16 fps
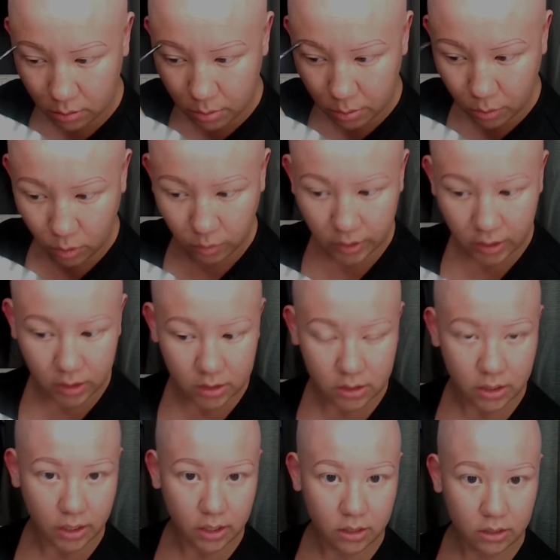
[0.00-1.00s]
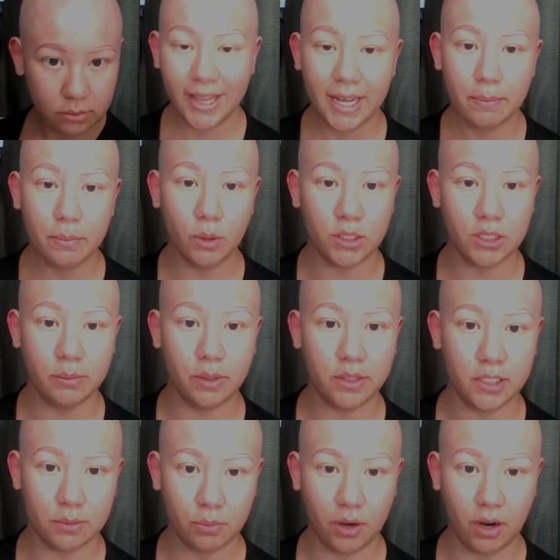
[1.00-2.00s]
little bit more realistic. What I like most about
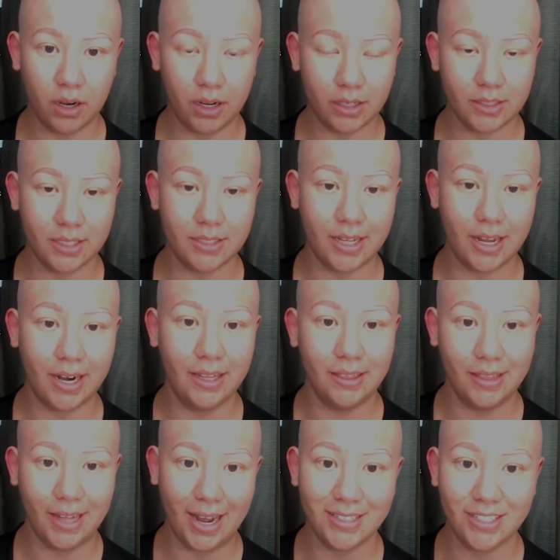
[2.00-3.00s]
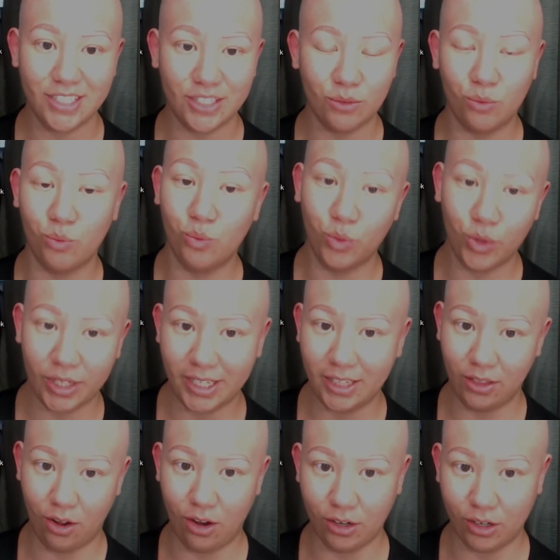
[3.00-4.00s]
this product is that it lasts really
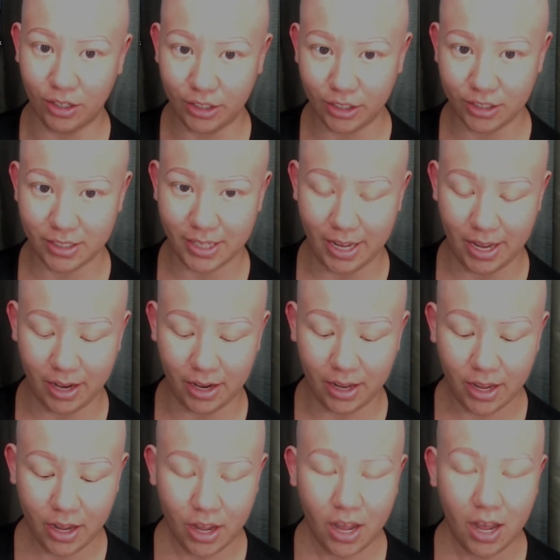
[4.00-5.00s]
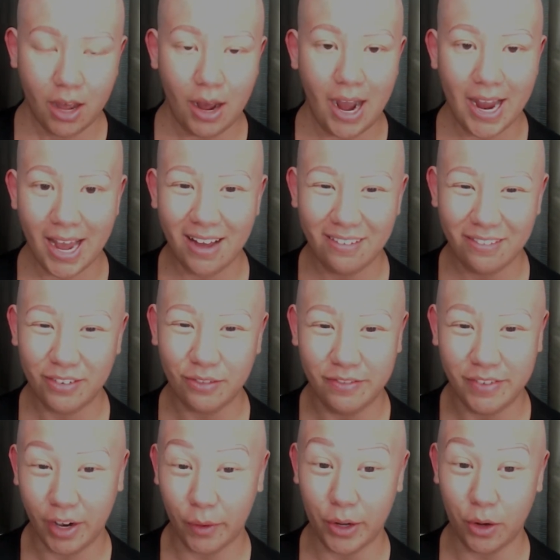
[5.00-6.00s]
long on your skin. I have
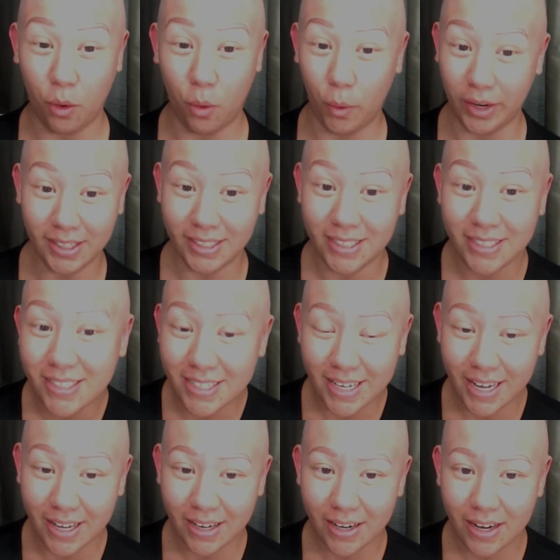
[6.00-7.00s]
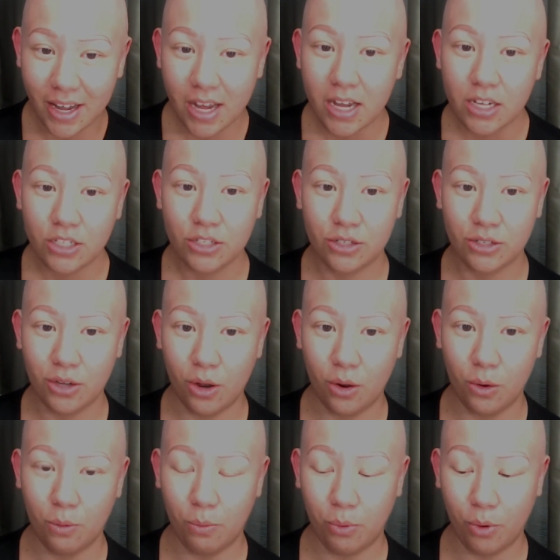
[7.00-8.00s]
very oily skin,
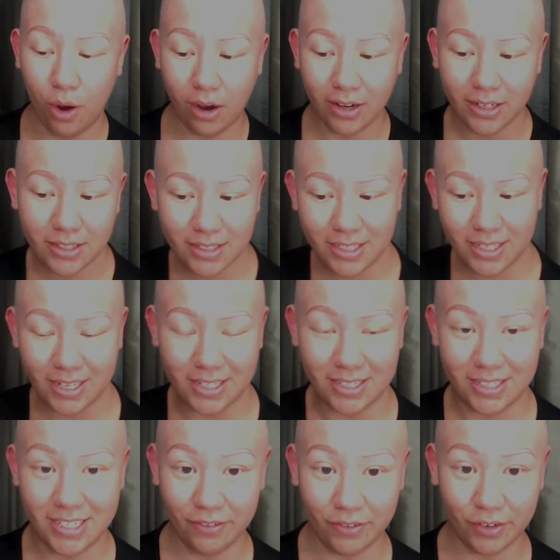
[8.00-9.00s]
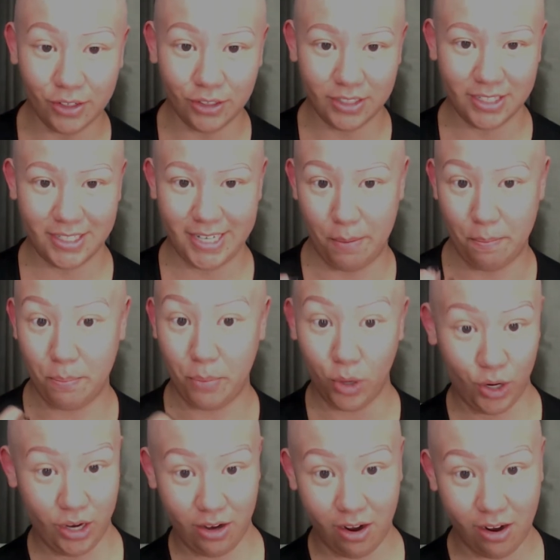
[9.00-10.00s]
so product is difficult to stay
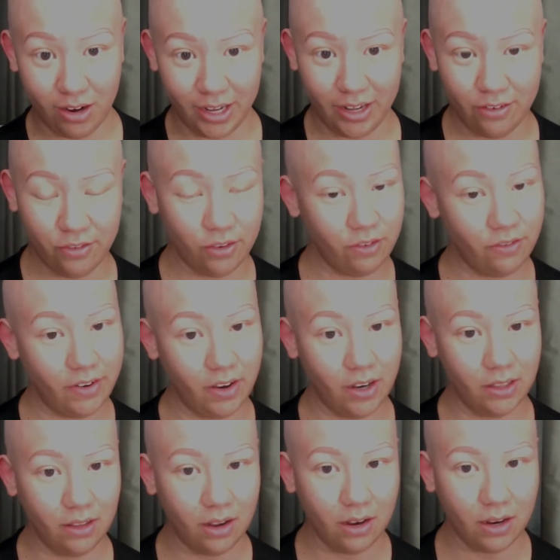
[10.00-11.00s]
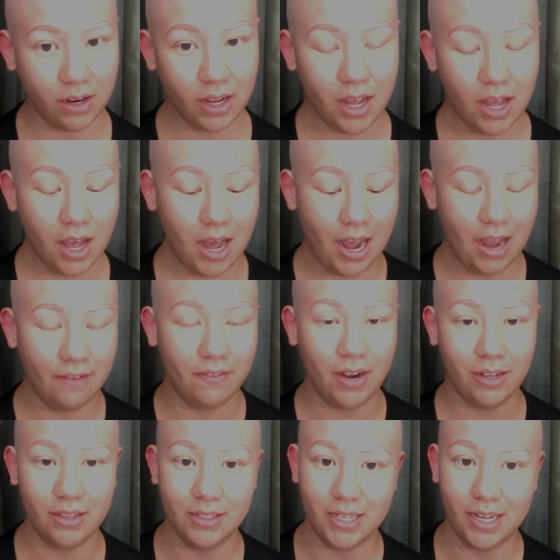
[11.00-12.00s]
put on it for very long. I
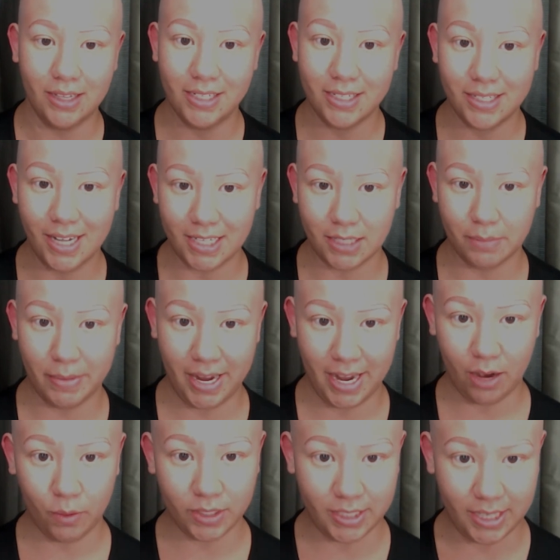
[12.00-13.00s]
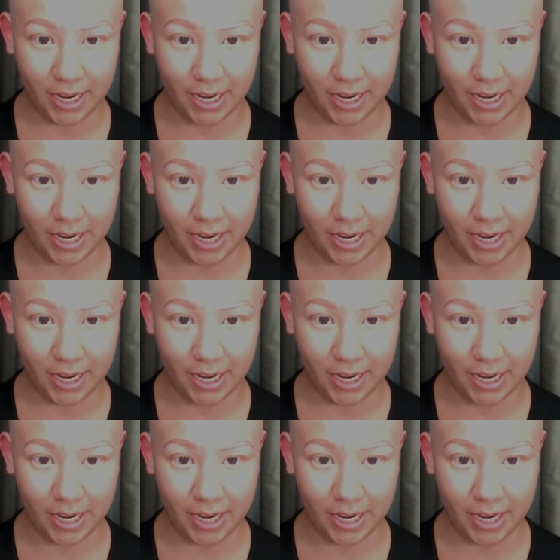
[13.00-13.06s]
find this at least lasts my 8-hour